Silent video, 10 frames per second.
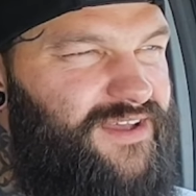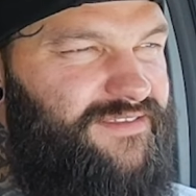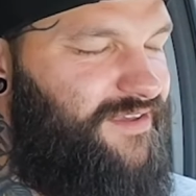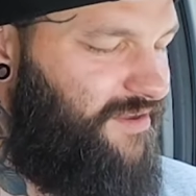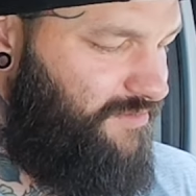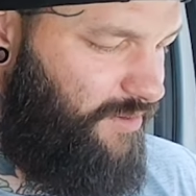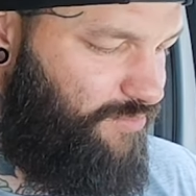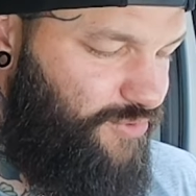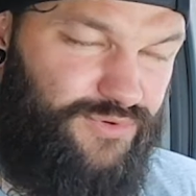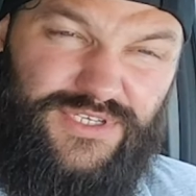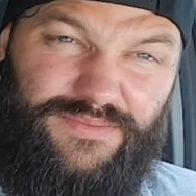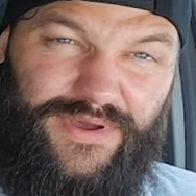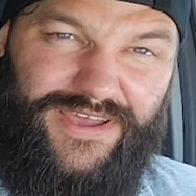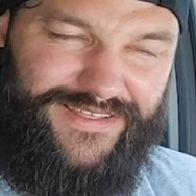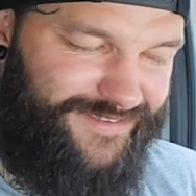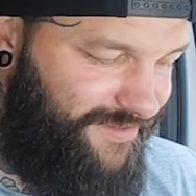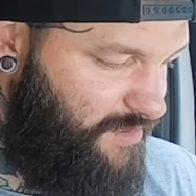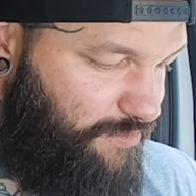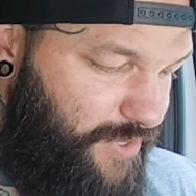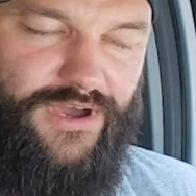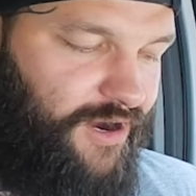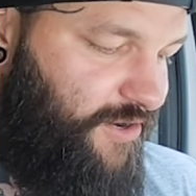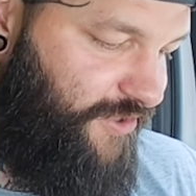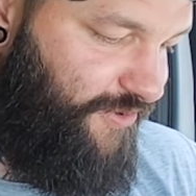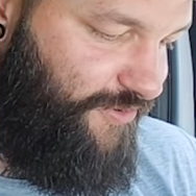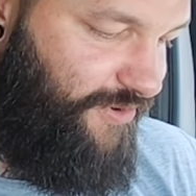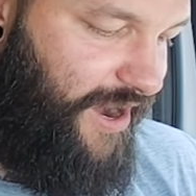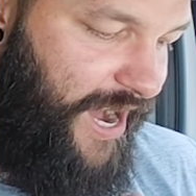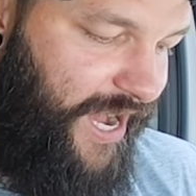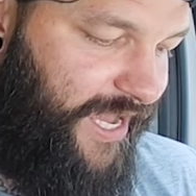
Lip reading: can't say it right, Bruiser Baits, B-R-U-I-S-E-R